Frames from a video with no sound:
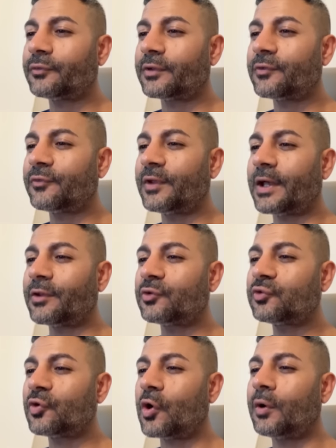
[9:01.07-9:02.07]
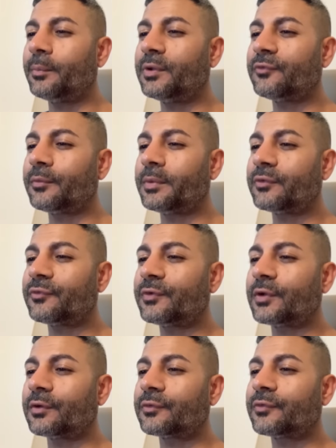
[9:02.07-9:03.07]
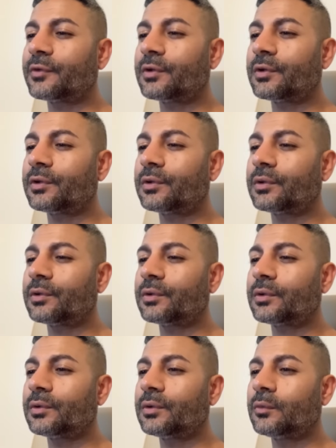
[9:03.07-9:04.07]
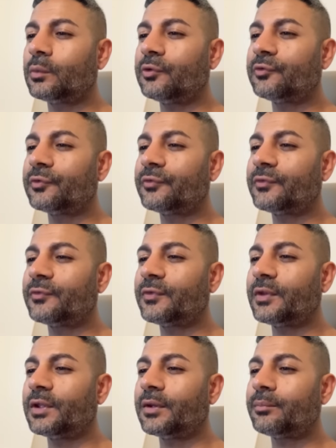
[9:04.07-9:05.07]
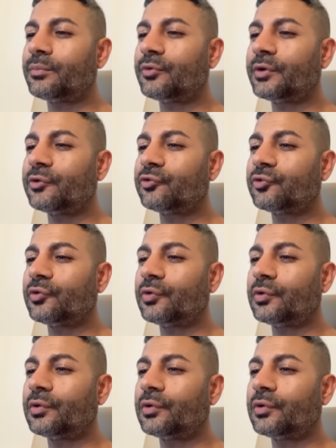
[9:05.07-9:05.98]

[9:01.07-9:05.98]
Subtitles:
I just think at the top it's a bit stuck, so we shall see, I'm pretty sure.